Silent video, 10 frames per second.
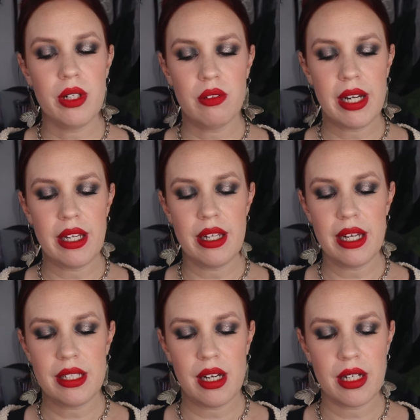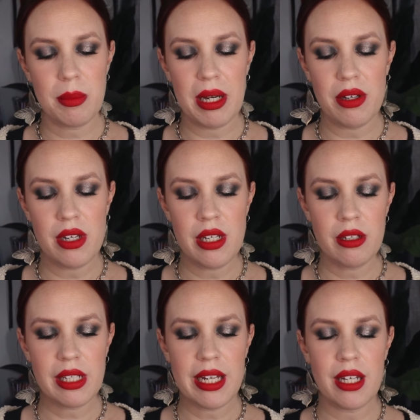underrated, not talked about
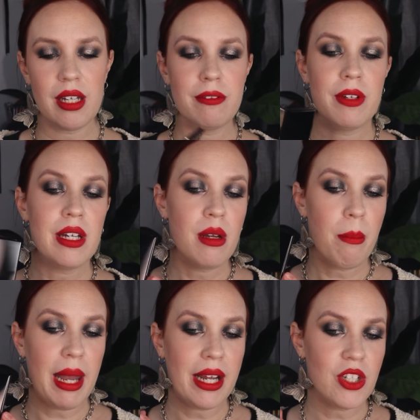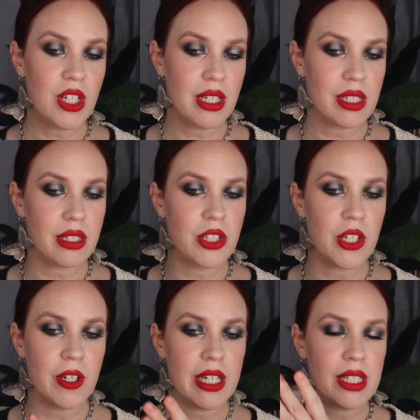nearly enough. Packaging is
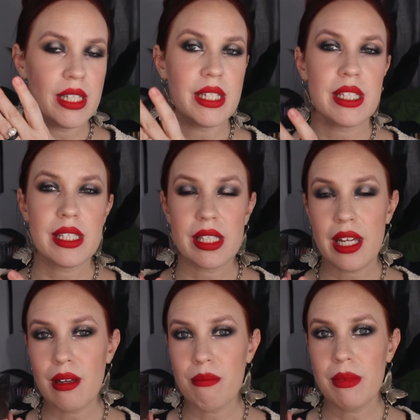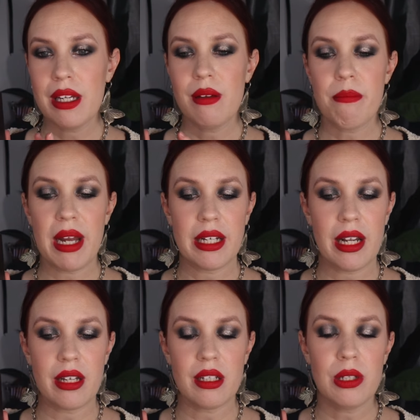luxurious and slim,
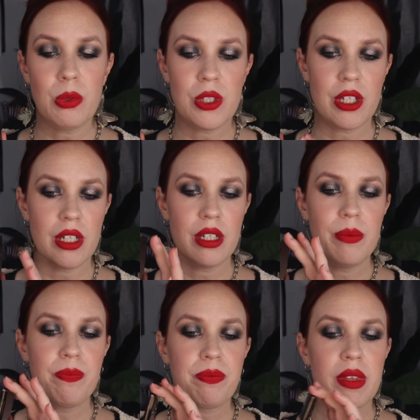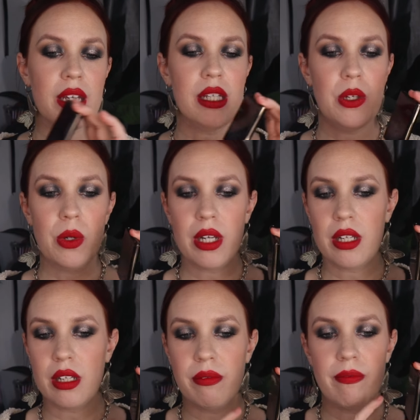magnetic closure. You
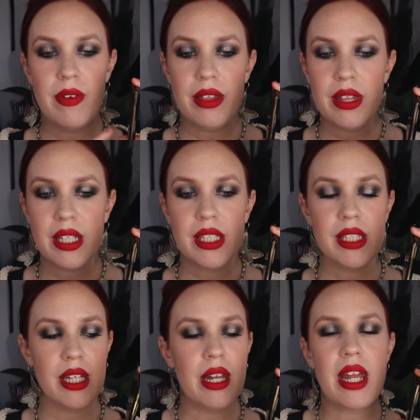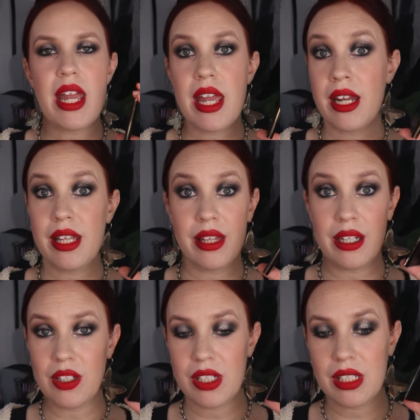can fit this in
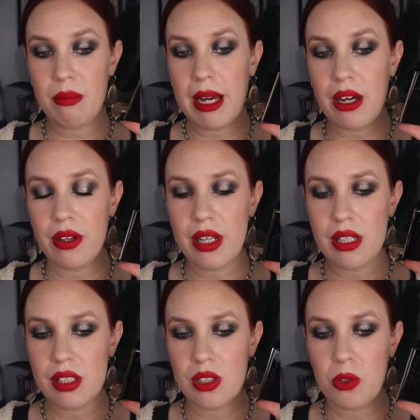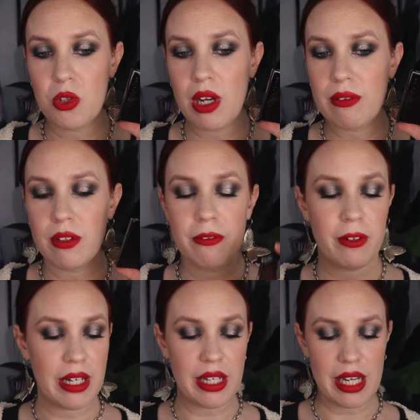anything just about. It is so travel
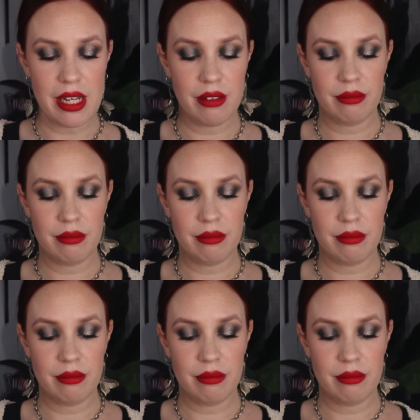friendly.